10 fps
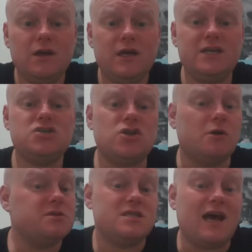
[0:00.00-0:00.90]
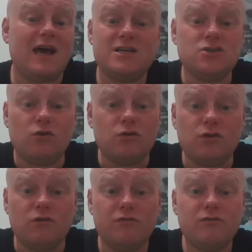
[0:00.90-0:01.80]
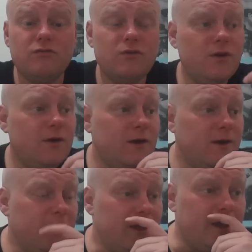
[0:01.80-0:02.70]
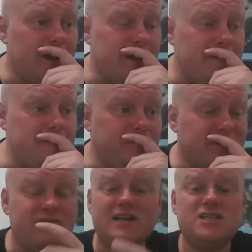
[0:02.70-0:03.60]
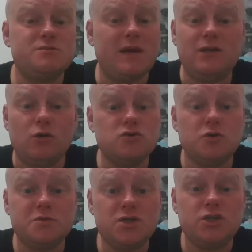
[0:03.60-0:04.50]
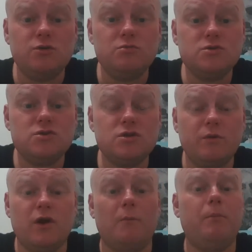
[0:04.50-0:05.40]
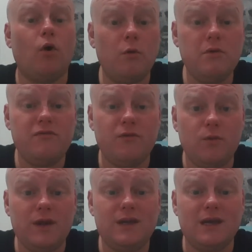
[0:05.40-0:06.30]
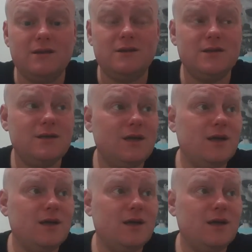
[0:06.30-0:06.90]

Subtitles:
It's stop-start. It's not good enough. The fact he's made no substitutes. We've got Bournemouth at weekend.